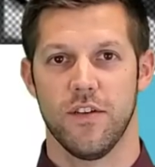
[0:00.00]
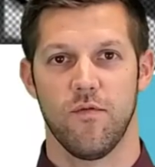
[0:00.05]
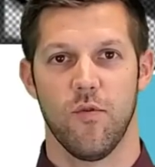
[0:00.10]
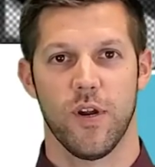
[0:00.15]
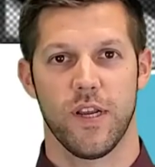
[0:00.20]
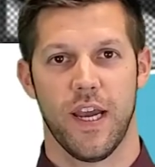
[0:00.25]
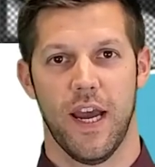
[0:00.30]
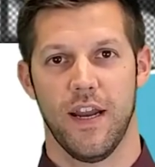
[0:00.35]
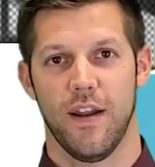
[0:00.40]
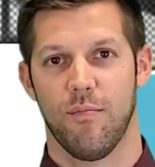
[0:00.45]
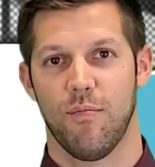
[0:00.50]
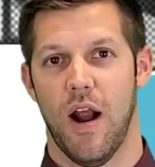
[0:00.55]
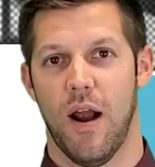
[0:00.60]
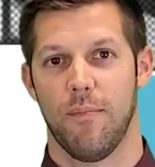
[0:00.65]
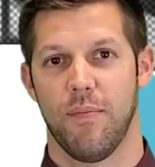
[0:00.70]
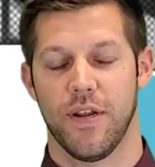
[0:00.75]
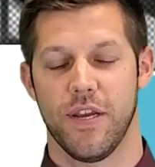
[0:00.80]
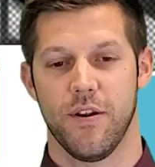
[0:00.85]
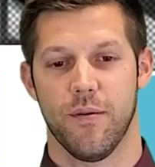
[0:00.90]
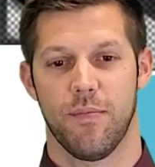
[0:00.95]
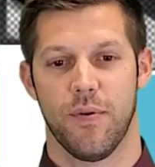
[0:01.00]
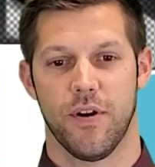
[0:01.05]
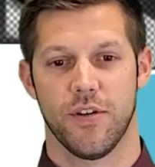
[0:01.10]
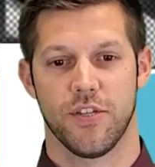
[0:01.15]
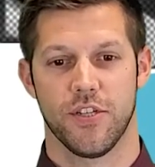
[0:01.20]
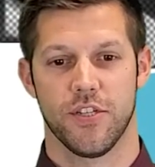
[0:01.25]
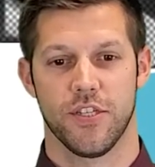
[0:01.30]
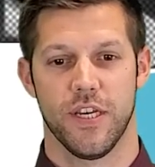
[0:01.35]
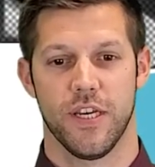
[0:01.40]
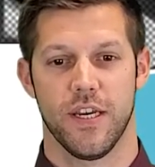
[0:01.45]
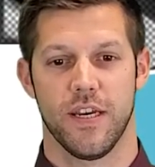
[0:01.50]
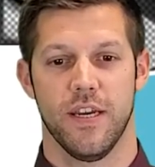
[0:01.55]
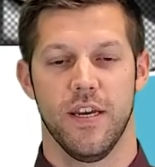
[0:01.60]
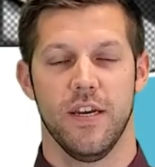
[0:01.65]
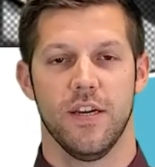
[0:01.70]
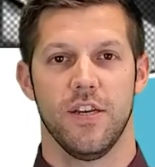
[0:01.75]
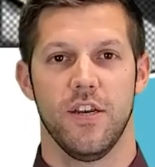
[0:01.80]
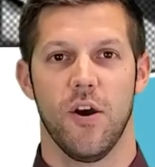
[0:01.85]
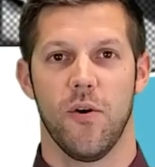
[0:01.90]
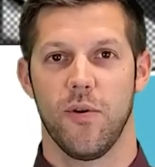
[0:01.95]
what kind of property you're purchasing,
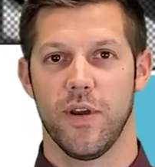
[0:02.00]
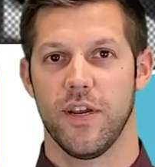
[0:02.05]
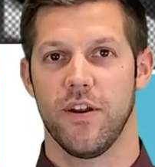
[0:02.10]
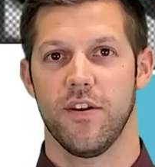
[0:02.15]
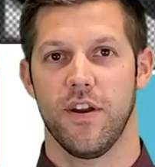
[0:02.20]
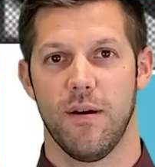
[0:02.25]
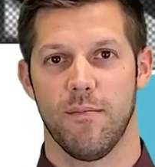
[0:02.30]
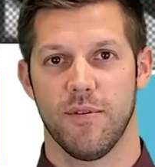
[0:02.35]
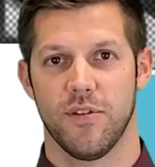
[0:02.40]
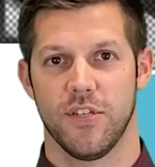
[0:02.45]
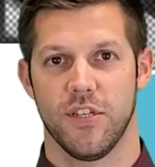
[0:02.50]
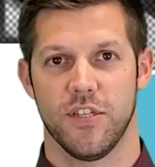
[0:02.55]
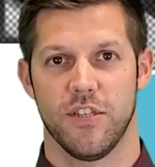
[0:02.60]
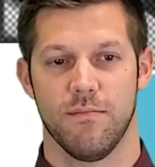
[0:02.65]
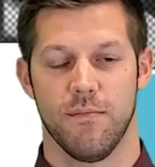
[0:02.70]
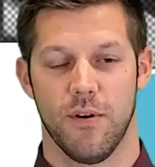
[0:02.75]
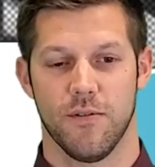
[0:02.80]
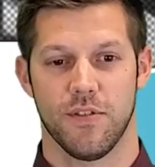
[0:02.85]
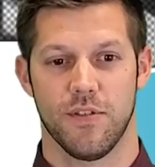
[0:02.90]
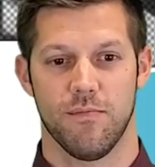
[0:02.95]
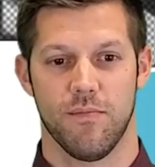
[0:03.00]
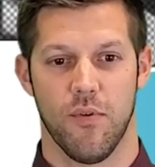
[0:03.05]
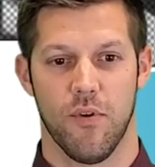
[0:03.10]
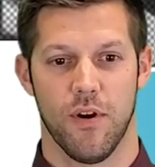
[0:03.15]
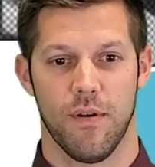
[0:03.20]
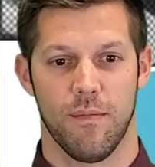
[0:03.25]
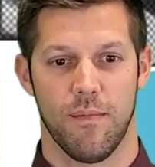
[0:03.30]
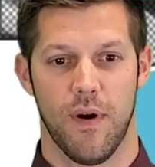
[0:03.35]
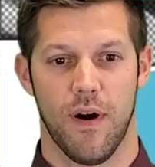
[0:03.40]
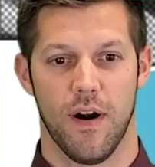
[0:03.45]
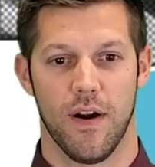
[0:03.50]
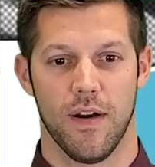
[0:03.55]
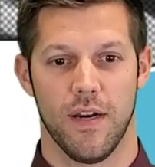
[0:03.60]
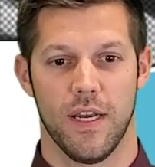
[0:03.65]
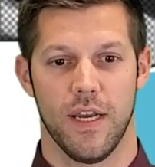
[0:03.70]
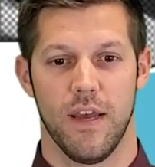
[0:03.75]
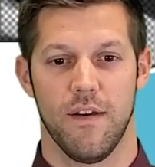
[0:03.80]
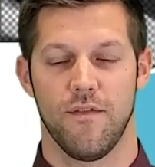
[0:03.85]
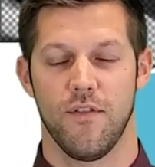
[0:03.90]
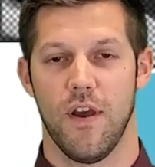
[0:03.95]
knowing your numbers is the most important part.
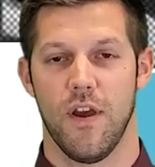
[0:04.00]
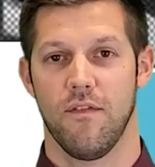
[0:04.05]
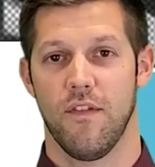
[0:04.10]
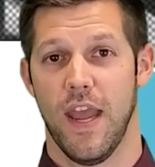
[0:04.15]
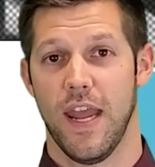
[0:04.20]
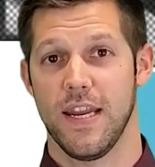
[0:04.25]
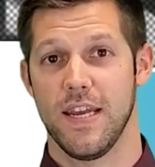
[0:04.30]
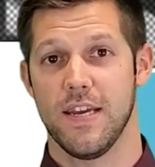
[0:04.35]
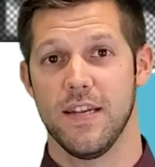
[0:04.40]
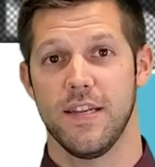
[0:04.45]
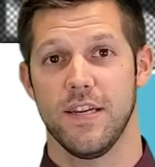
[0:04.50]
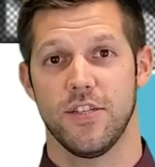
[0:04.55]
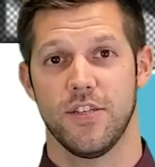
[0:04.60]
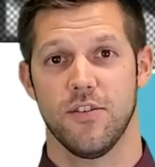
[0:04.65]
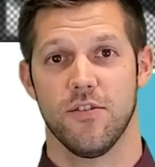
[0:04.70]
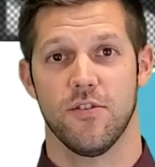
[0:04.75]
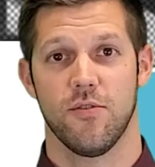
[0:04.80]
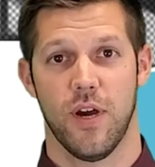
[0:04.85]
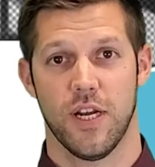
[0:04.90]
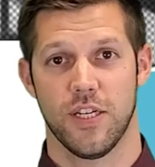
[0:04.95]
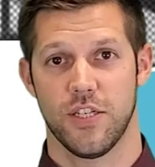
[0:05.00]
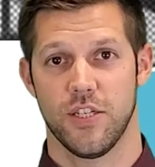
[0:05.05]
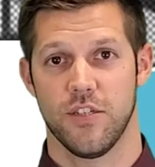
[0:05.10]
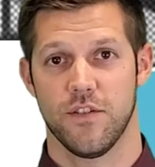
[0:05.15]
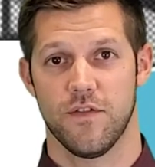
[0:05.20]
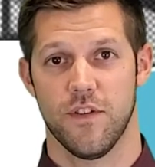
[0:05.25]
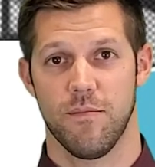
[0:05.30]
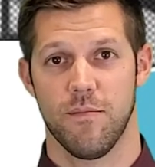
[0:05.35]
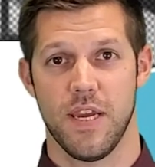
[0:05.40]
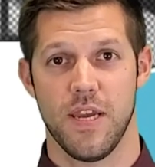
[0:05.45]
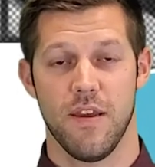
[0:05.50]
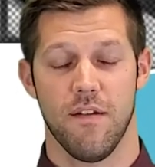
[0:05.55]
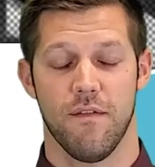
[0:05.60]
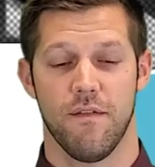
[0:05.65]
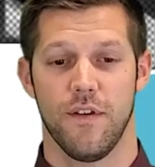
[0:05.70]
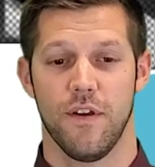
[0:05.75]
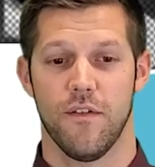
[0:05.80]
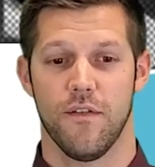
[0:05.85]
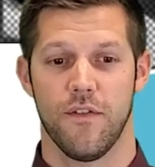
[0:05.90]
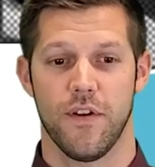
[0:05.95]
If you have any additional questions for me,
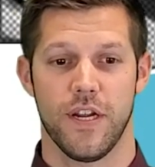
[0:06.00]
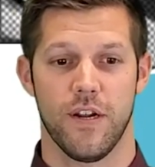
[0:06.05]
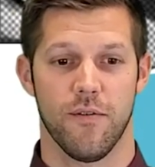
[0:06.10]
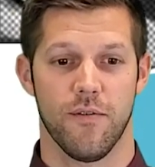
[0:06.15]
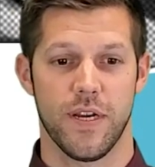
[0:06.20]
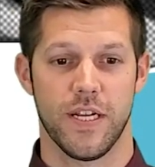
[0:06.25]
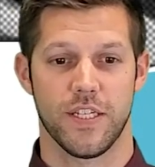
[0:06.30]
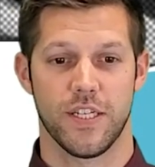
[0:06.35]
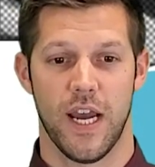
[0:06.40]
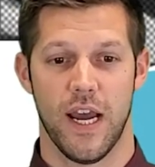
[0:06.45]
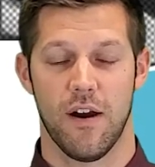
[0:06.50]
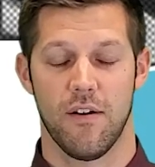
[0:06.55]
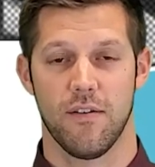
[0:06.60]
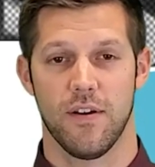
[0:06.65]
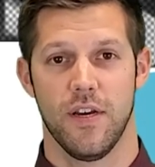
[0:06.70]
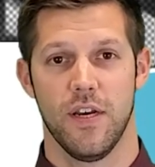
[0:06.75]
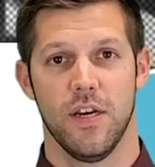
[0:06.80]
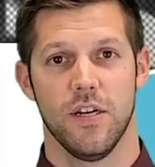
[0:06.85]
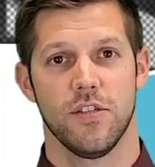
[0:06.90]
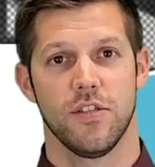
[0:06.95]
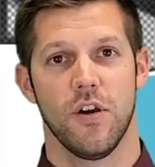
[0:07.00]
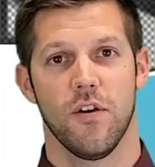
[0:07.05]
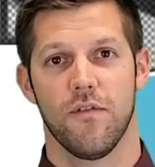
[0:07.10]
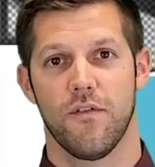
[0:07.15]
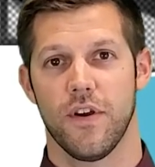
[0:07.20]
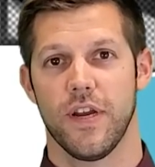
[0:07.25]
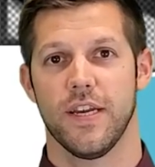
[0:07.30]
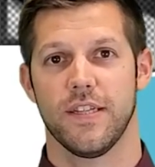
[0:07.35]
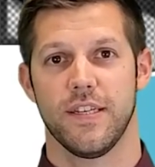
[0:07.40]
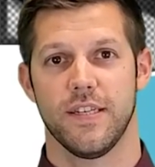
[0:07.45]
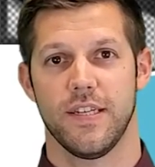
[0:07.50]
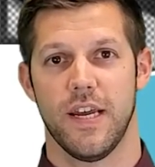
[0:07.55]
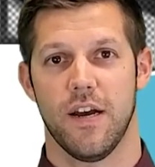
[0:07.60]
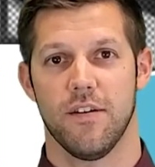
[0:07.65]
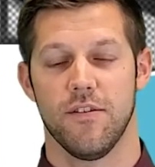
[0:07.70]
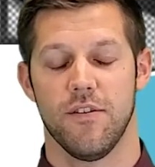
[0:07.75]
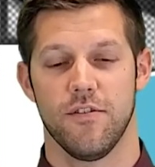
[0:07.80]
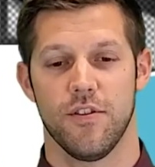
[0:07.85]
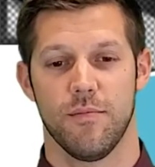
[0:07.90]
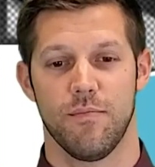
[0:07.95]
feel free to reach out. Don't forget to
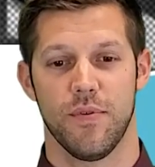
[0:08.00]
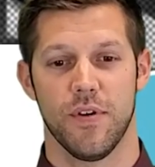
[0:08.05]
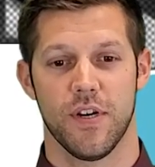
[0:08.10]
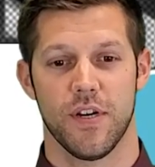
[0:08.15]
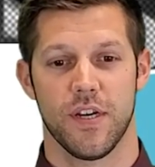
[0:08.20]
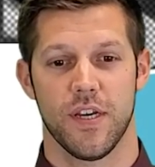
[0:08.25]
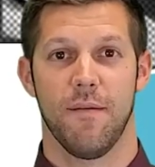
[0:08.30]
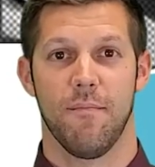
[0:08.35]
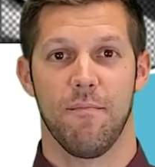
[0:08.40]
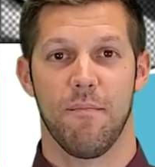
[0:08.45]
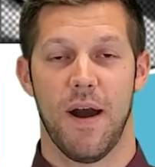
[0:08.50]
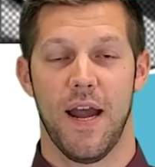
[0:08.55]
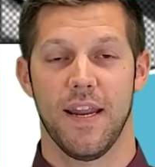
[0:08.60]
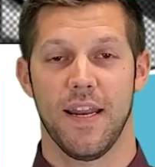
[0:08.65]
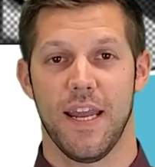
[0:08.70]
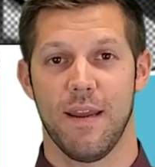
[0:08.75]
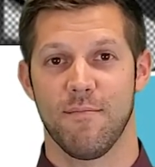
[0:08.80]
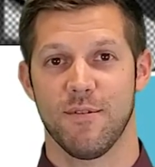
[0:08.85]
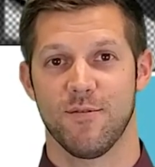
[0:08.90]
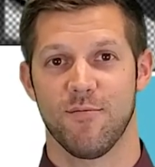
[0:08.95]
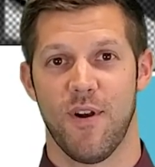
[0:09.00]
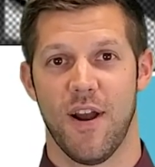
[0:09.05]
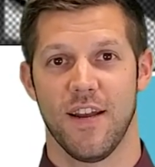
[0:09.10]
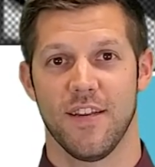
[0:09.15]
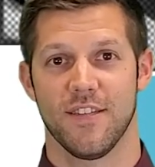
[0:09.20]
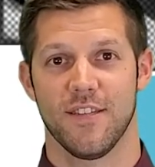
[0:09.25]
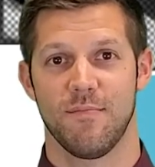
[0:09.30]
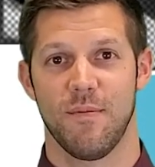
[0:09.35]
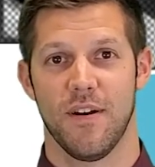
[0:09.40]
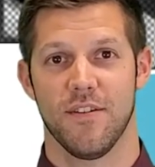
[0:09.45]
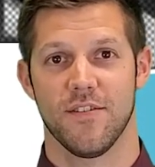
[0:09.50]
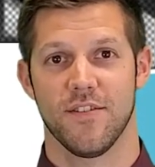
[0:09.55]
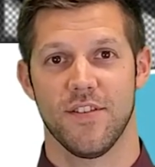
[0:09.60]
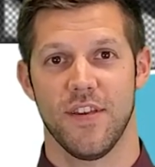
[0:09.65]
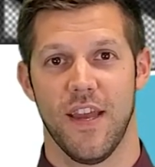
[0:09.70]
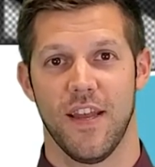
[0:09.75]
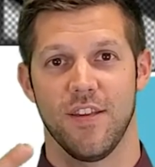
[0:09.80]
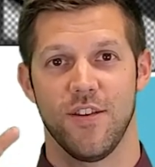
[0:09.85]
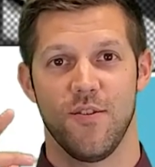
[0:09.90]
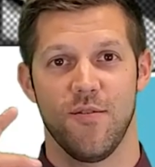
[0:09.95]
download the book. My name is Ryan Speltz,
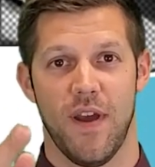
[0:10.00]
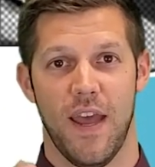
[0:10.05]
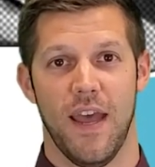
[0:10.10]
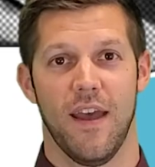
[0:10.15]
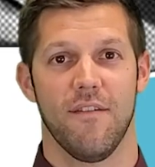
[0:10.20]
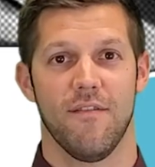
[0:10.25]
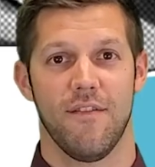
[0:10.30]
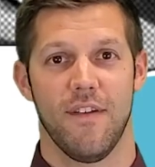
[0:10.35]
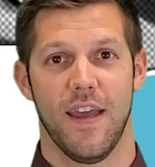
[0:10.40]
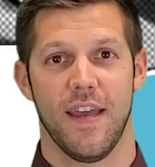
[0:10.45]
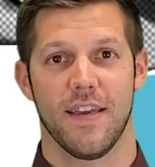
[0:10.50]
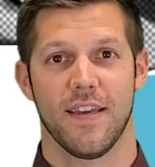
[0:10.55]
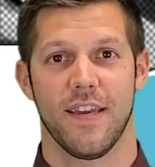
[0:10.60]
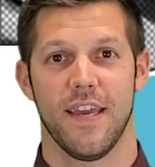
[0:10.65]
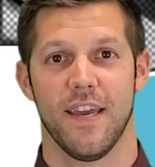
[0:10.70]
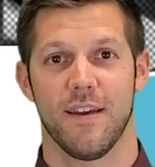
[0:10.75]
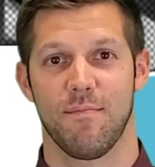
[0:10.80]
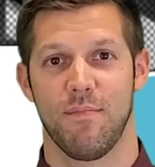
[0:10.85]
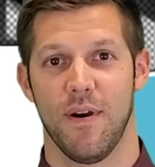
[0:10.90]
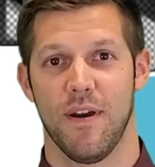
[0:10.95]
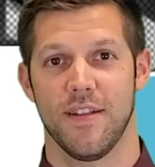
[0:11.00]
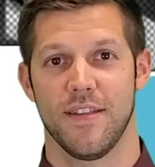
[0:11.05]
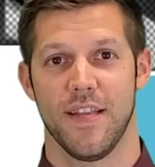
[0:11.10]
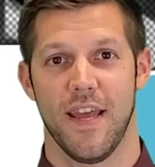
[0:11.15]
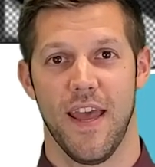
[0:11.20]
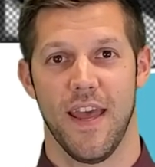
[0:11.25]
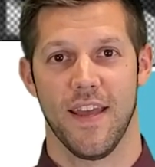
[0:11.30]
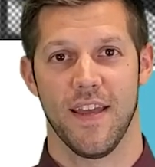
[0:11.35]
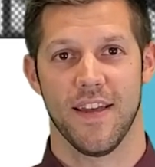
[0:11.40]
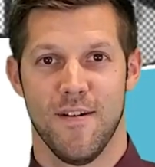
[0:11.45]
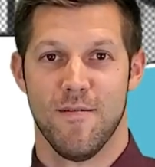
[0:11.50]
and you have a kick butt day.